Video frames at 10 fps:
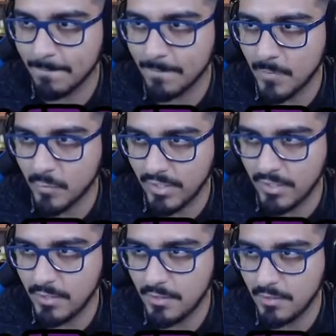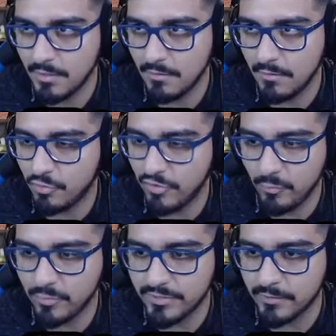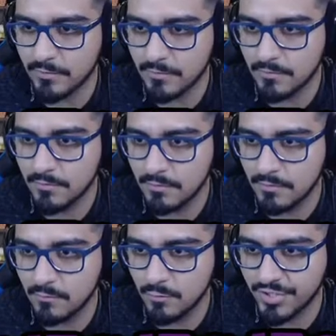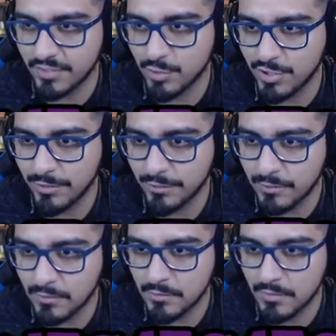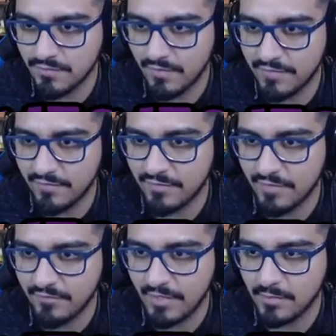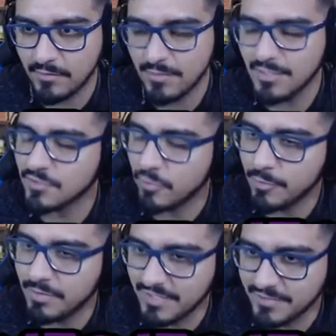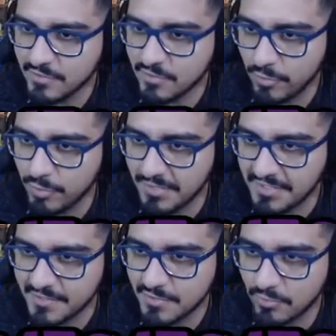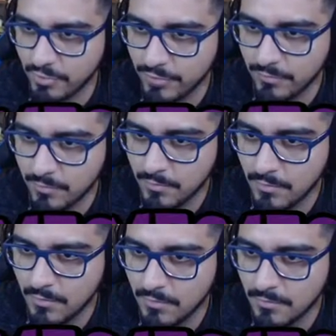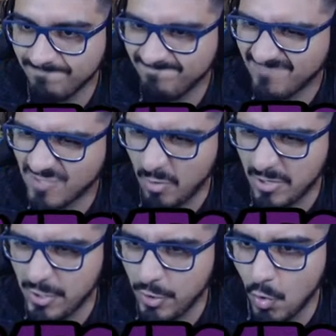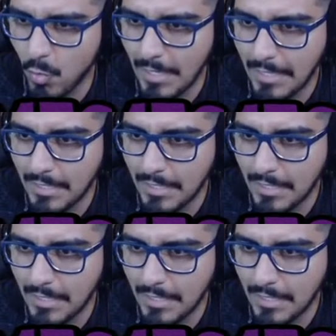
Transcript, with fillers: Okay. A crit won't kill. We're good, we're good. It's fine, it's fine, it's fine, it's fine. Sorry you please. Sorry you please. Sorry you. Sorry you. Uh...